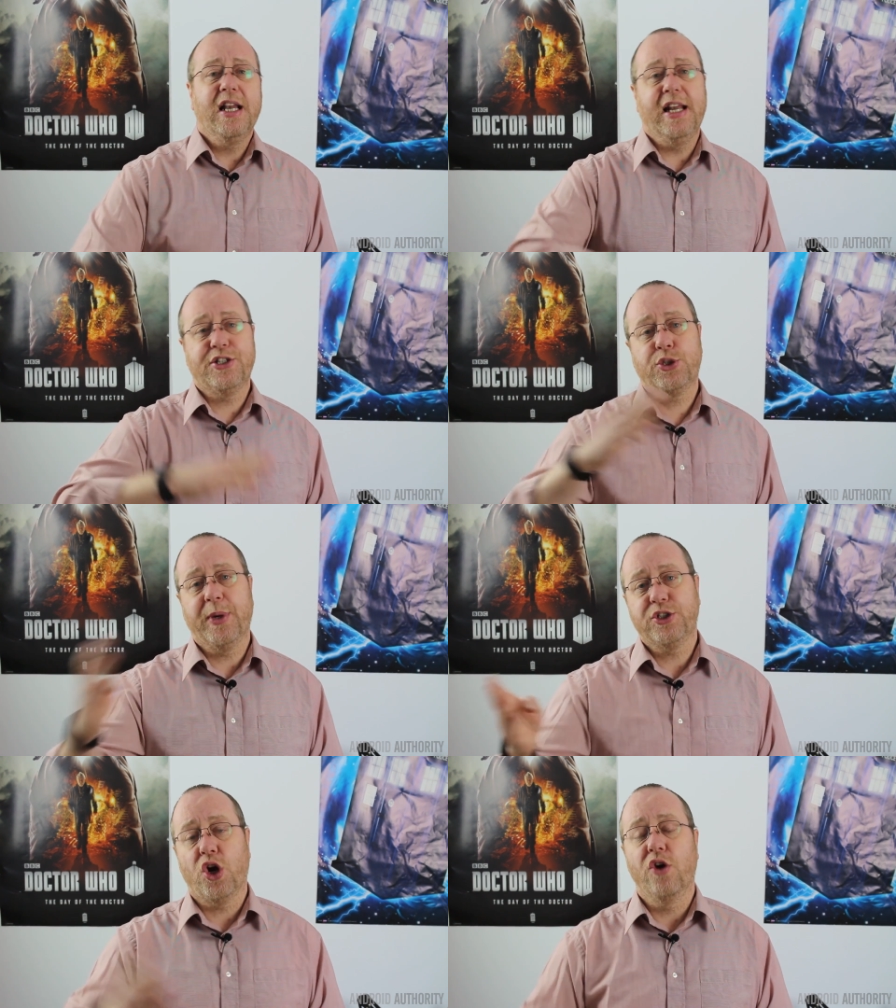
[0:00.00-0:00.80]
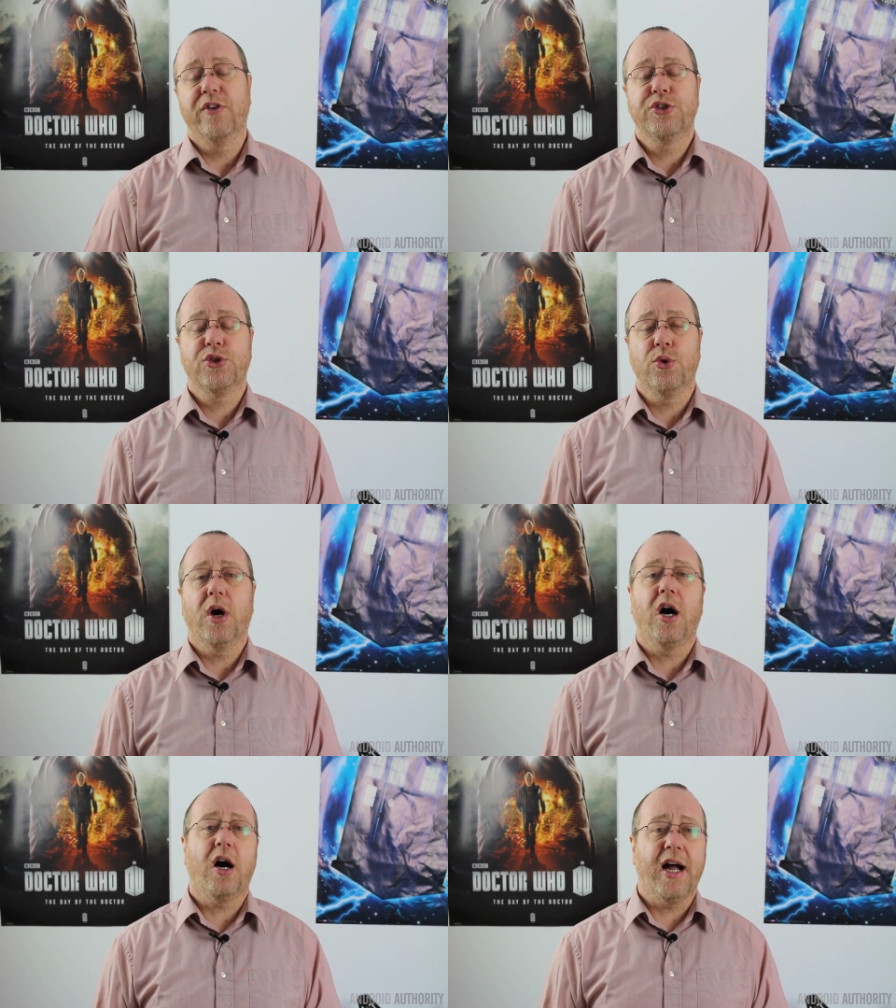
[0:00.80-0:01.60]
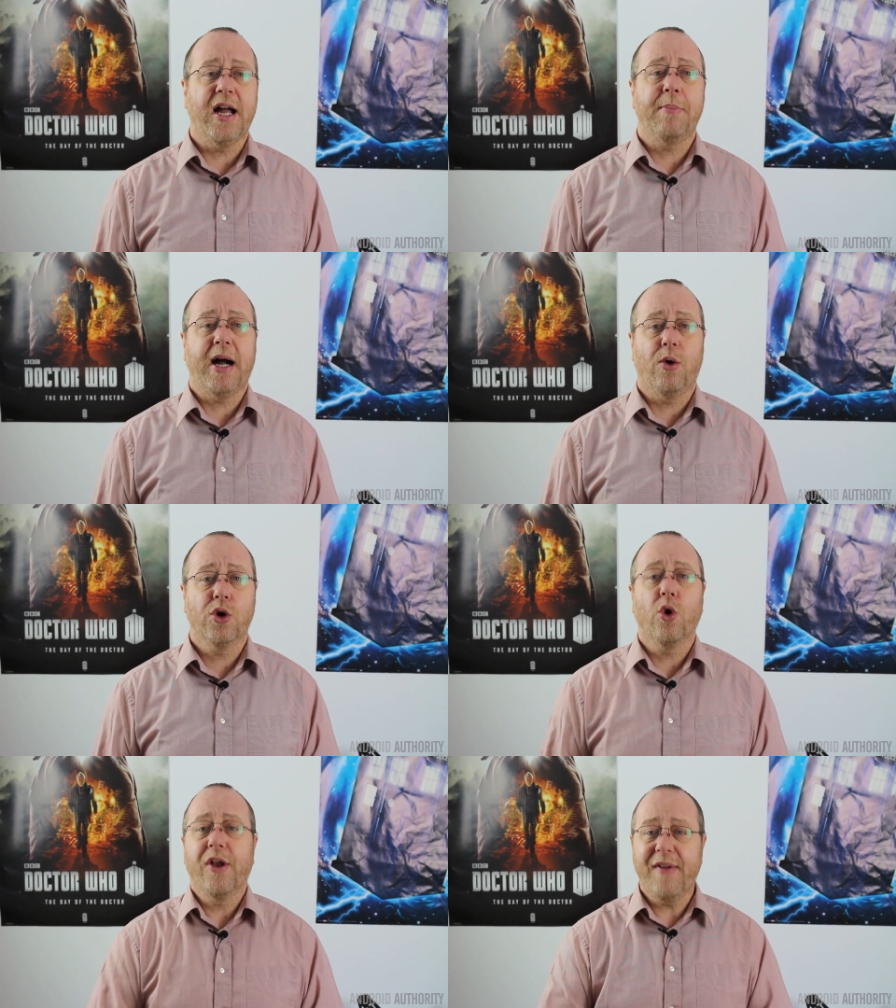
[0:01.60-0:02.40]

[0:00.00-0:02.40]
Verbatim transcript: let's switch over to a higher power core.